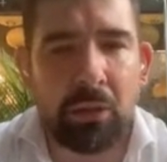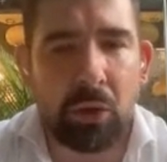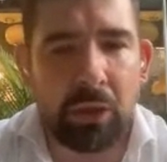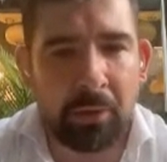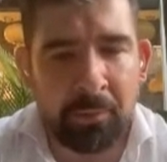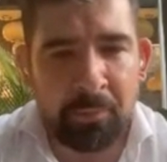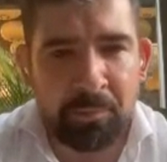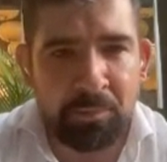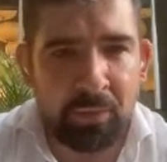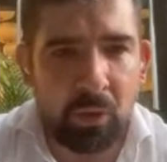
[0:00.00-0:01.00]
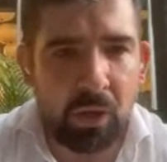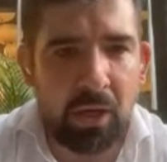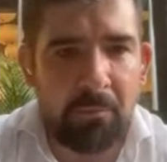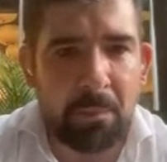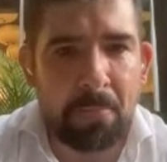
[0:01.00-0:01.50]
Bitcoin.
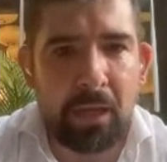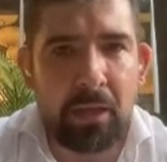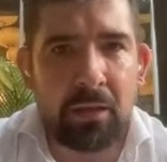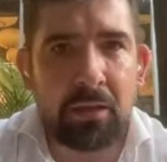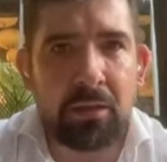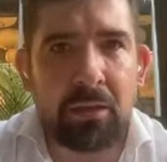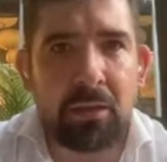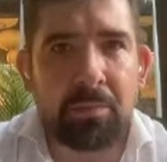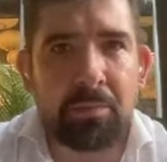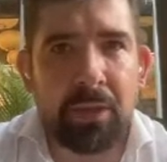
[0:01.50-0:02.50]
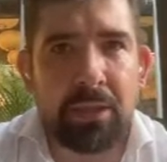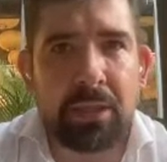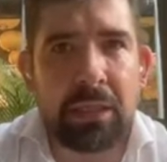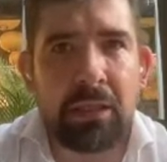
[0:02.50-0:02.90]
Okay, and it's